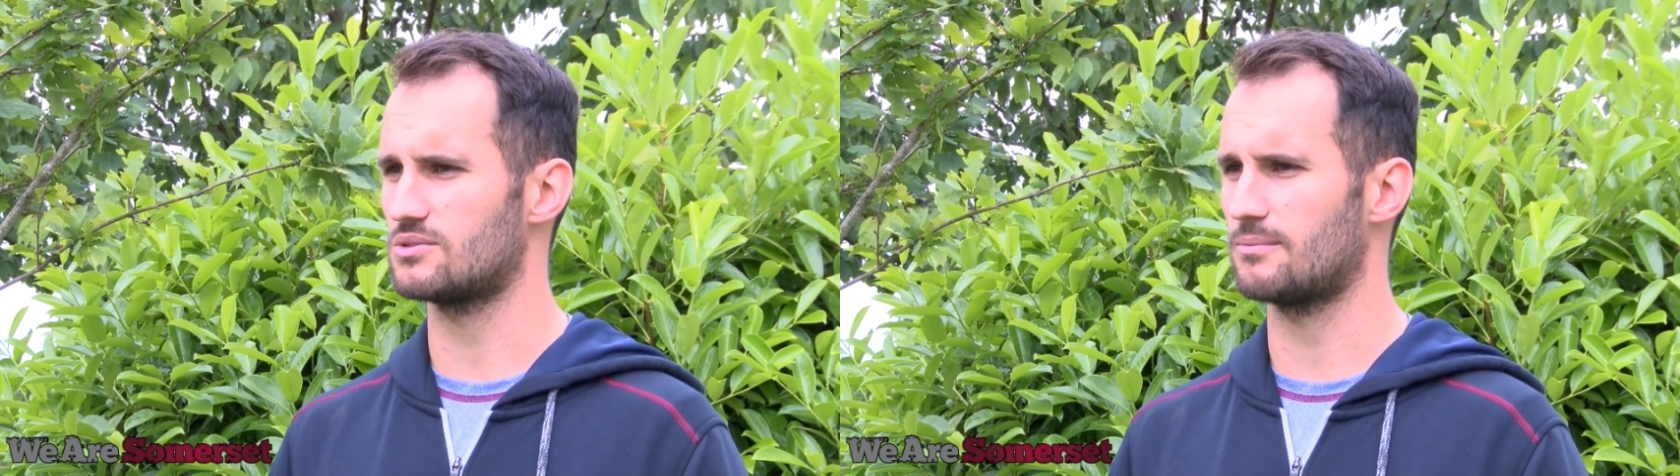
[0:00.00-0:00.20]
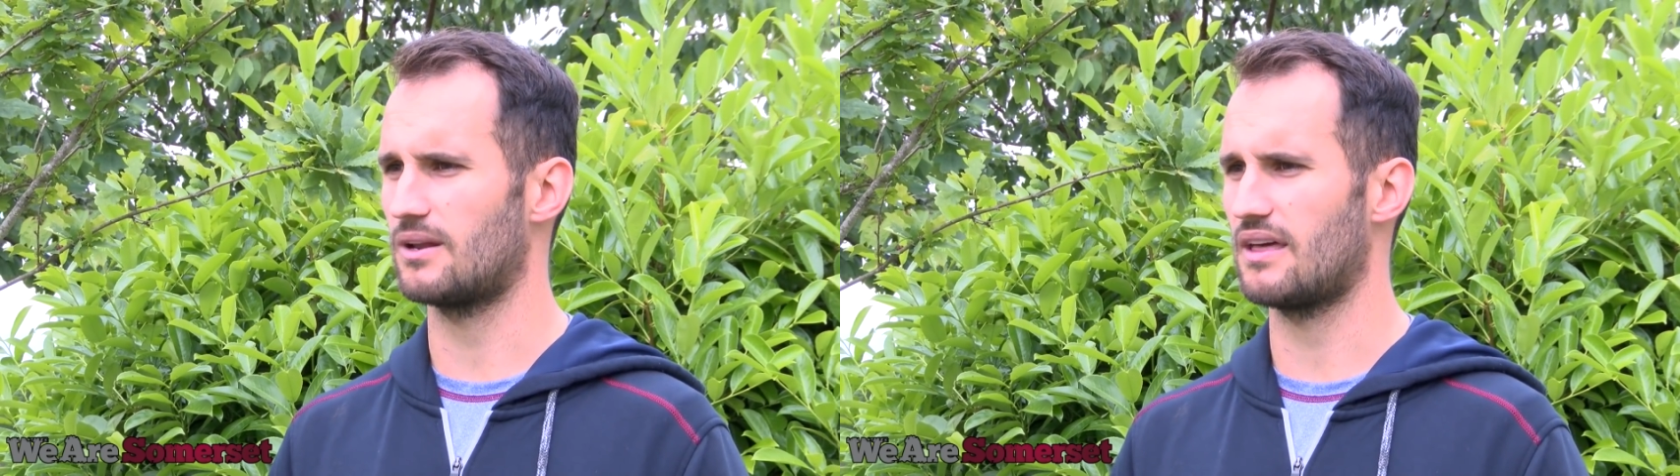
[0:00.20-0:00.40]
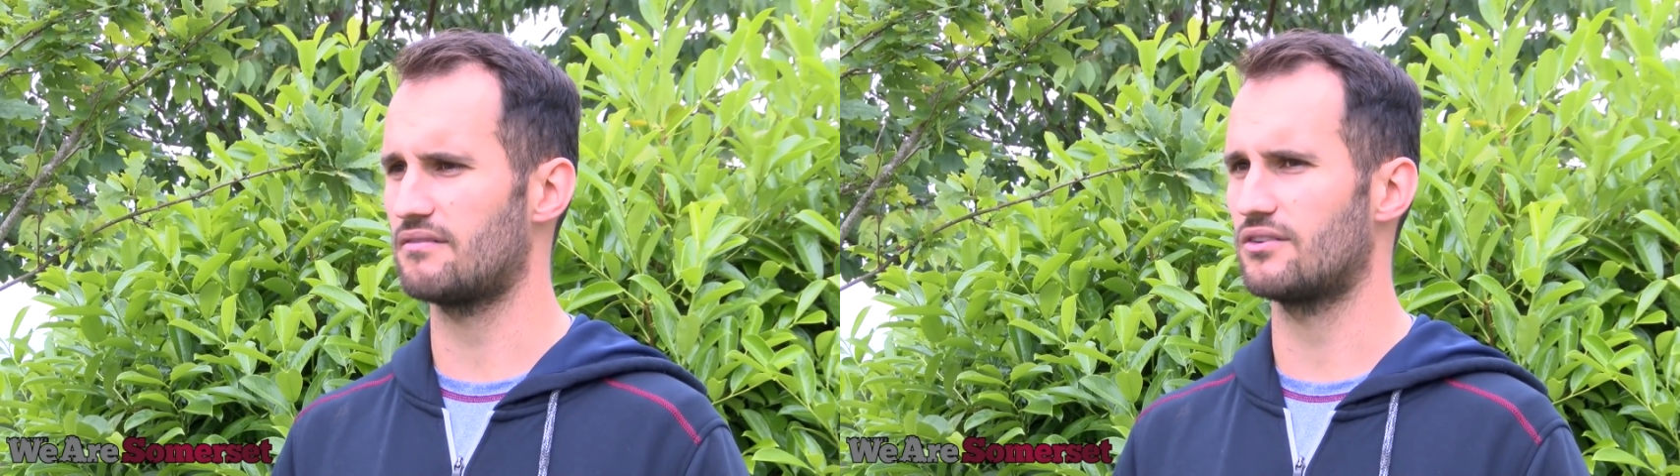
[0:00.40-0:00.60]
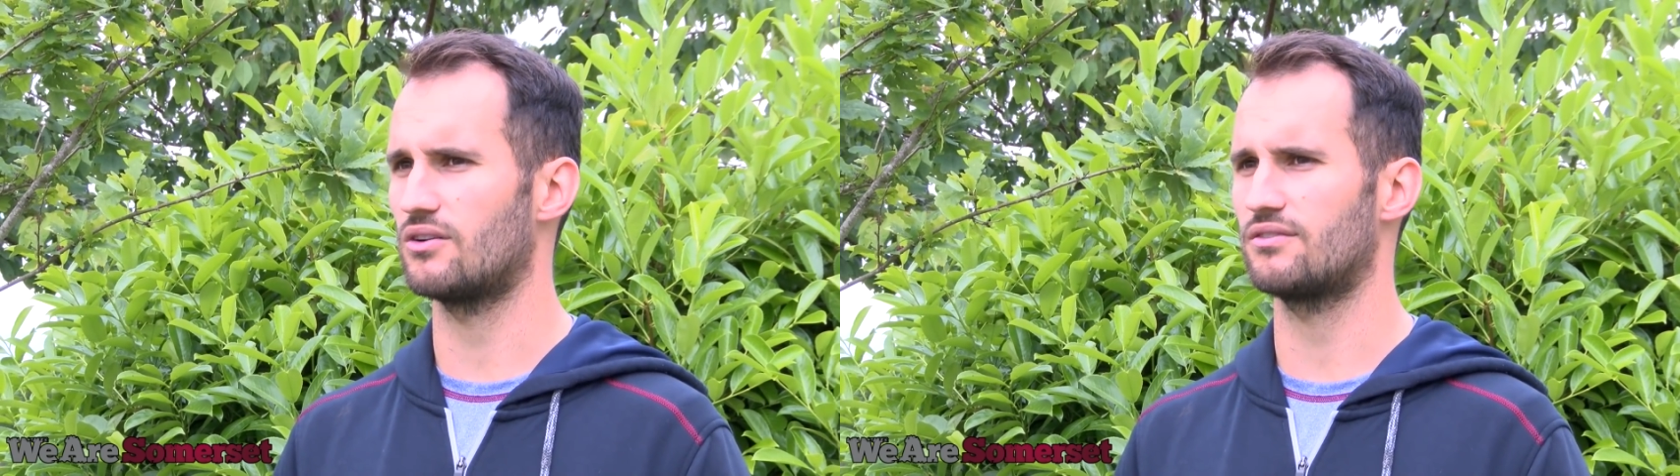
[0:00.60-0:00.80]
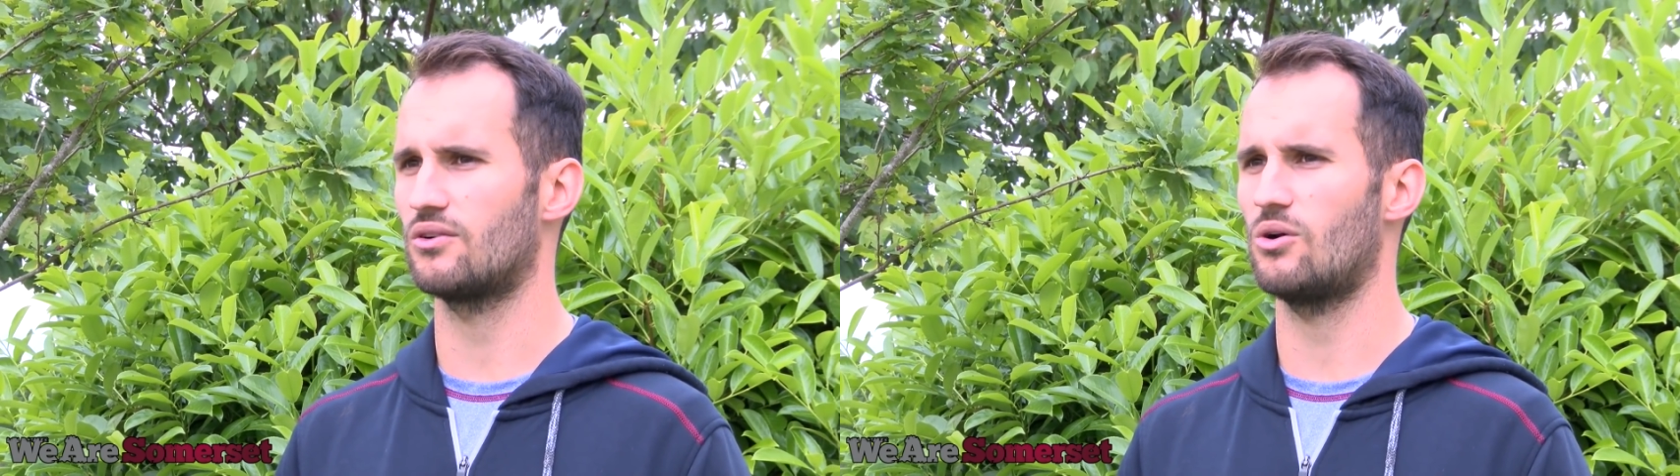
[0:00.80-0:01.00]
or something like that
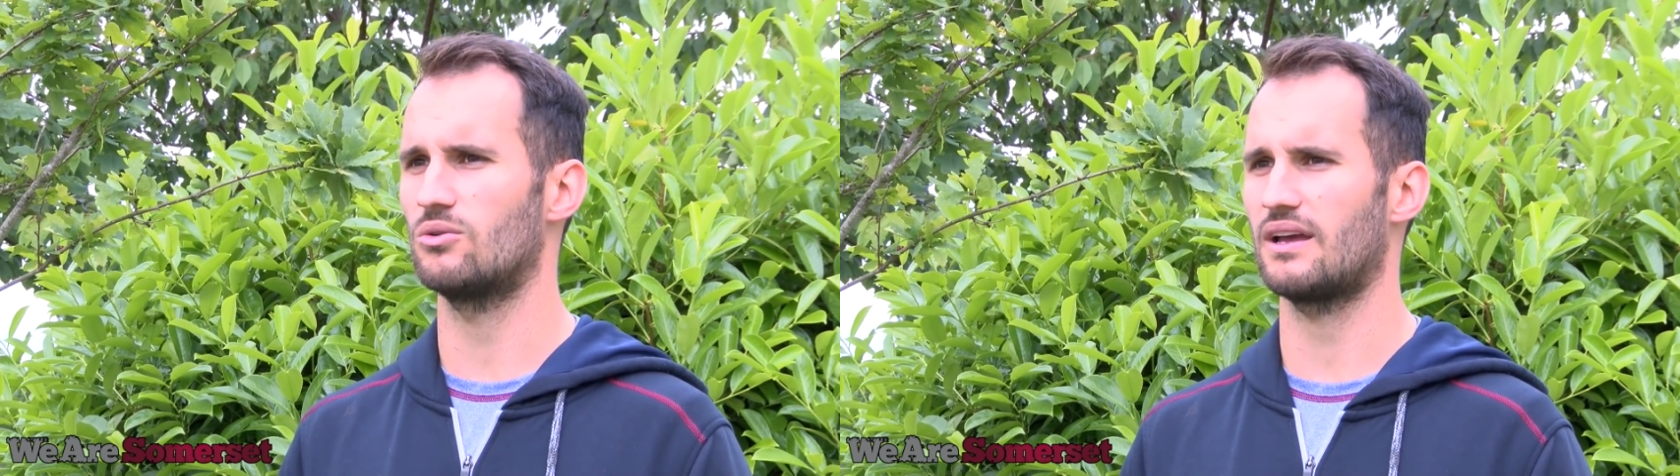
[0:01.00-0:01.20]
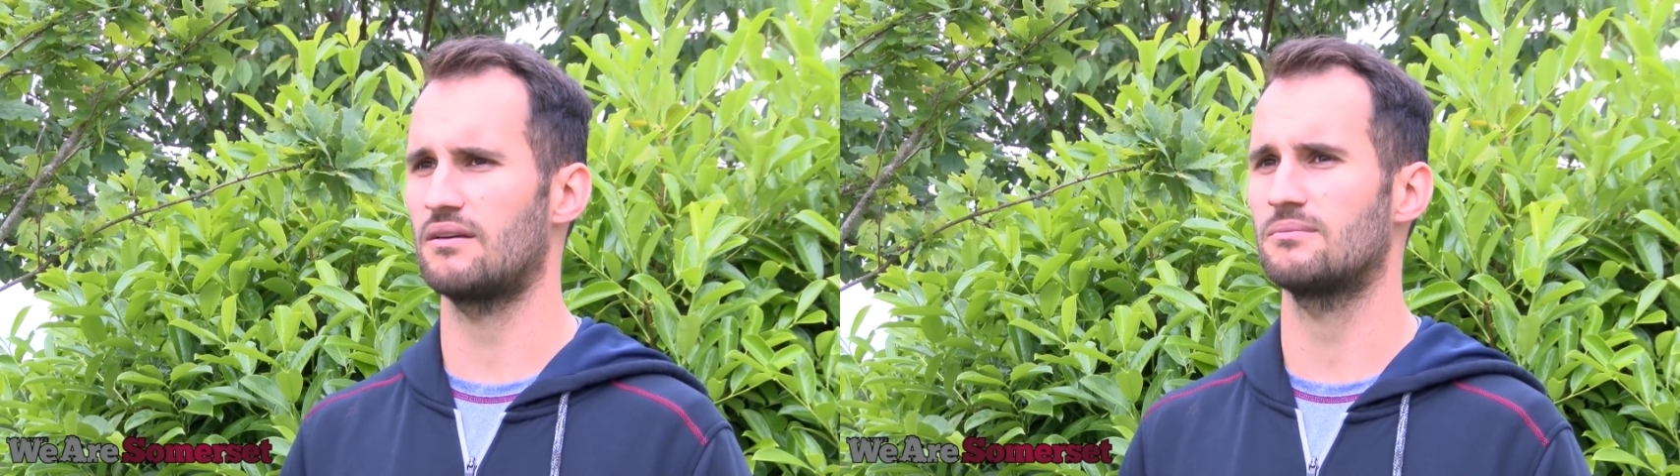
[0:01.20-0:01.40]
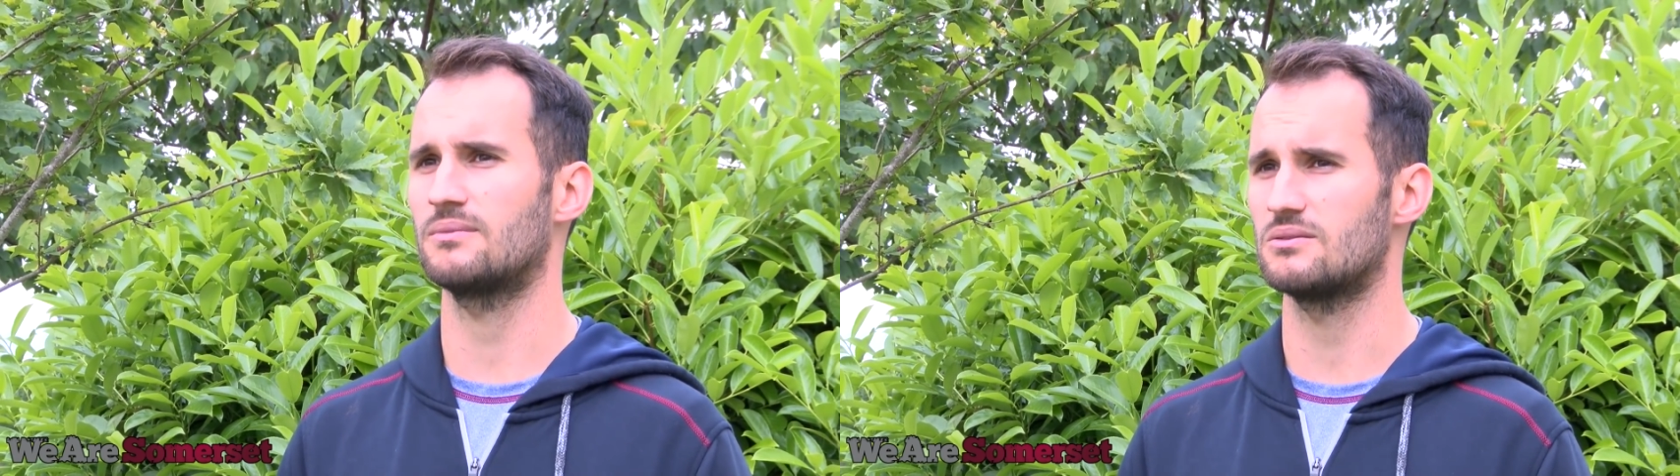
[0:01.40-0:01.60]
for a whole game